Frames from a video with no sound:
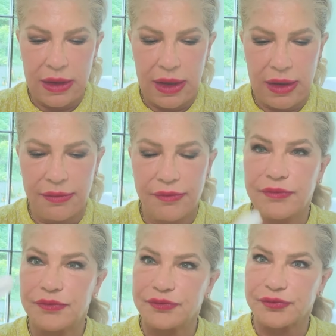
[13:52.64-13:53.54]
Um,
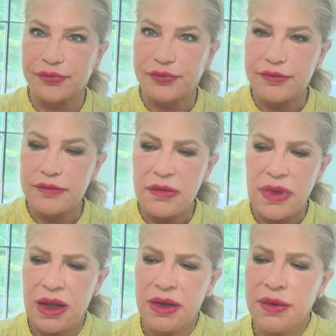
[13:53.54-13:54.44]

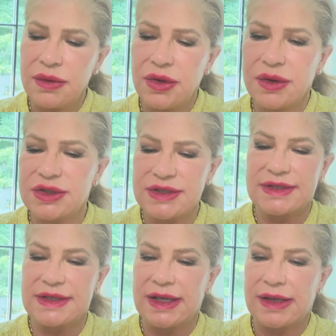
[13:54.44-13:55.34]
you, you can just
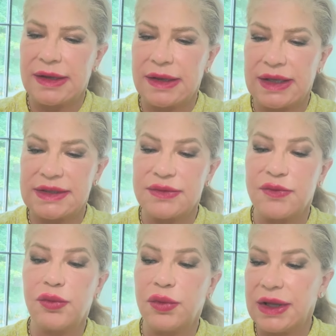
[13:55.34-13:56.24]
see it's
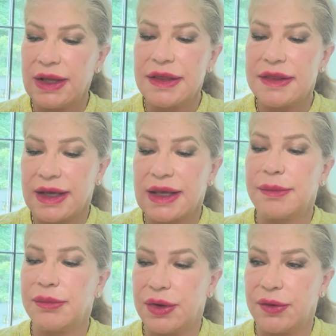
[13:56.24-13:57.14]
really thick
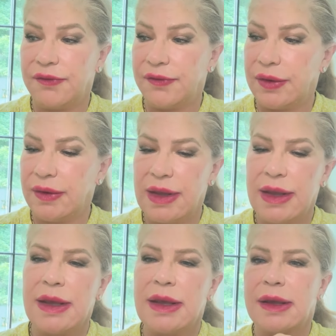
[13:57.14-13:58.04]
and beautiful.
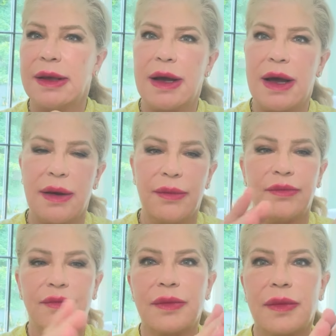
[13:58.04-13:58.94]
Um,